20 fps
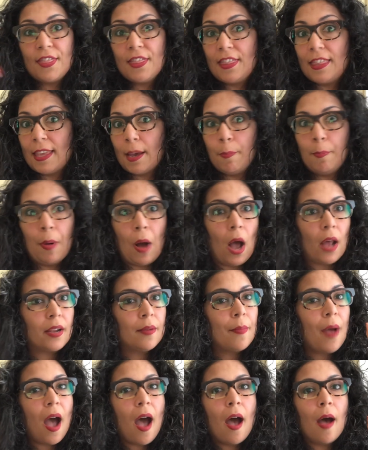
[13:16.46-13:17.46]
the
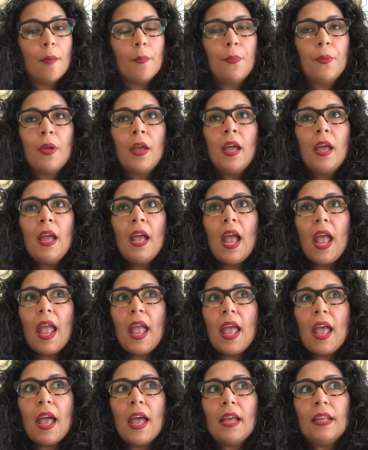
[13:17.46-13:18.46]
bottom up
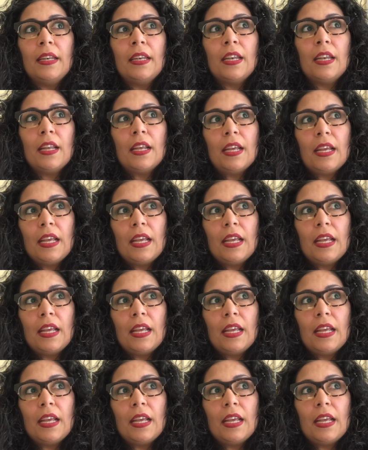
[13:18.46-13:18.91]
and